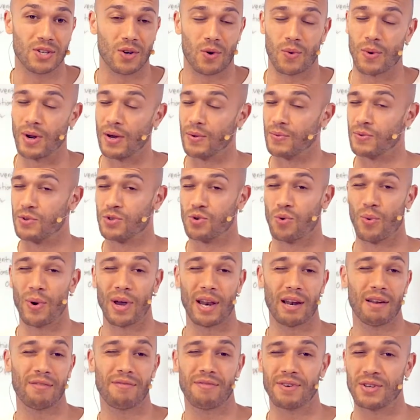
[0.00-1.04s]
Around
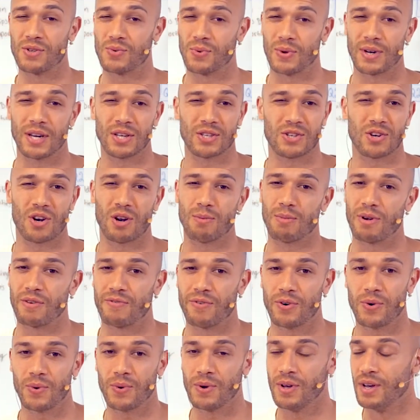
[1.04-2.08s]
12 is when I turn on my
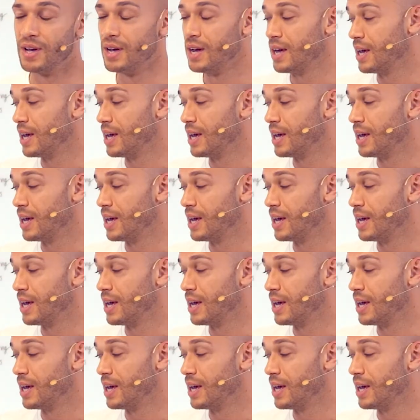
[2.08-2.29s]
phone.